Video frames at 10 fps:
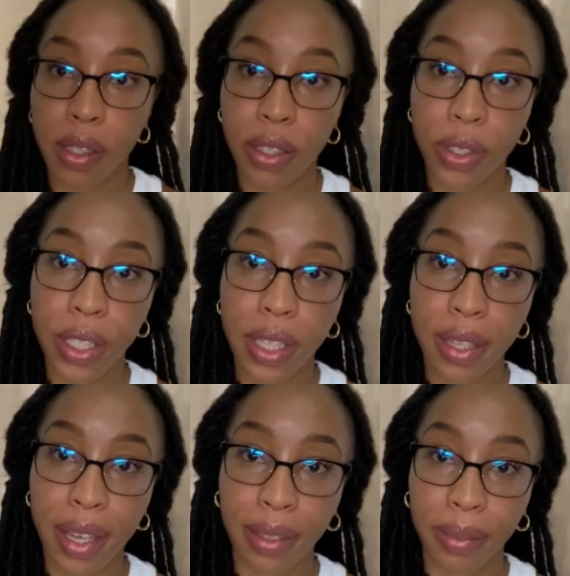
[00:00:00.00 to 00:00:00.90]
so you see
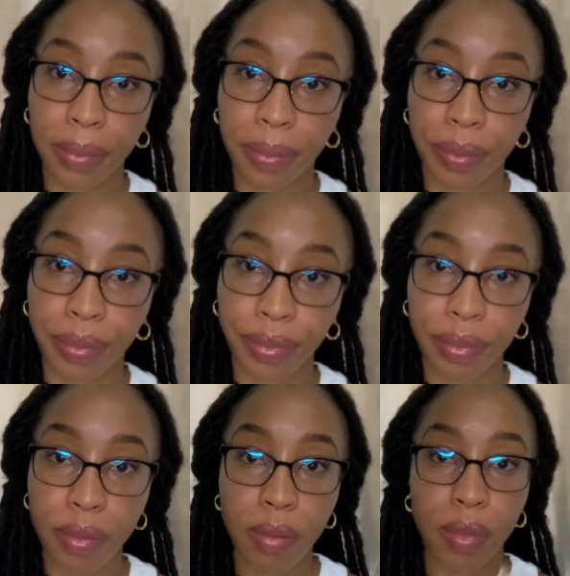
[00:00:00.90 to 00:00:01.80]
that
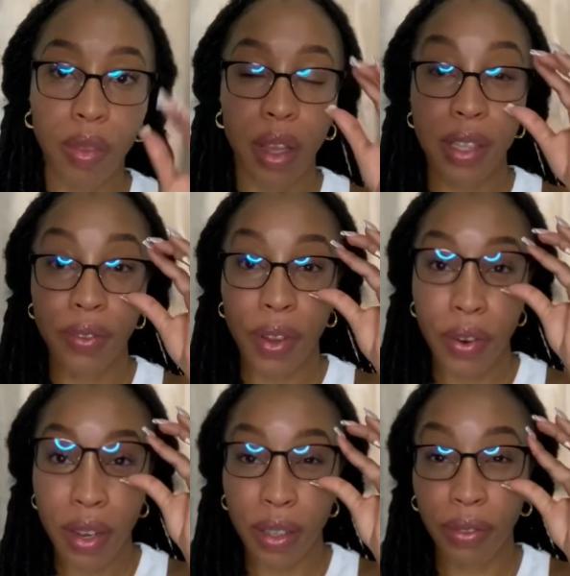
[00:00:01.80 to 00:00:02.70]
it's very
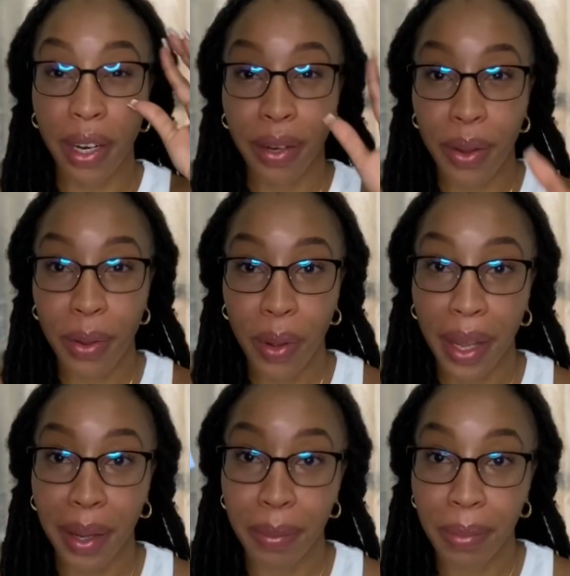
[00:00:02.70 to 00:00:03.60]
hot right now i
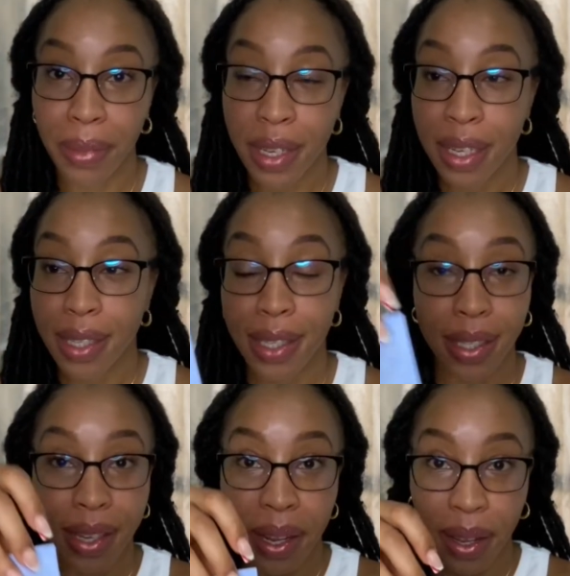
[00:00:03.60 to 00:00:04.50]
am
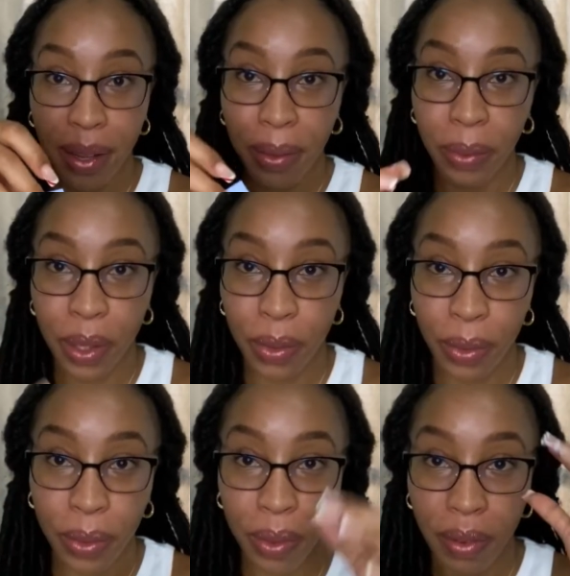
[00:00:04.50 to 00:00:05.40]
sitting here with
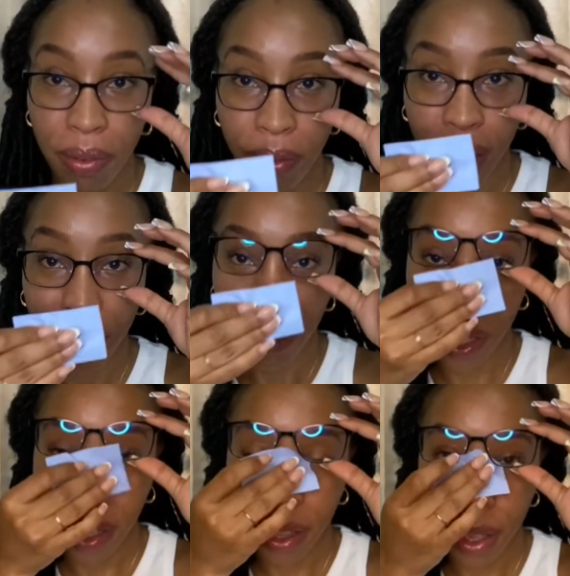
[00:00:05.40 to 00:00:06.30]
no fan or
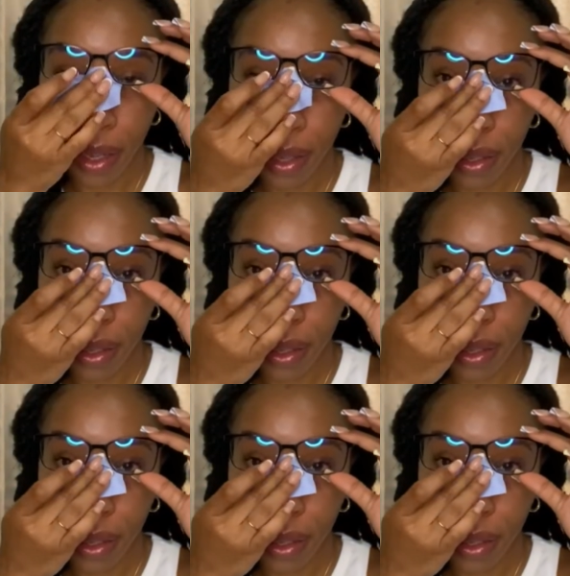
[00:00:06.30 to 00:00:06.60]
anything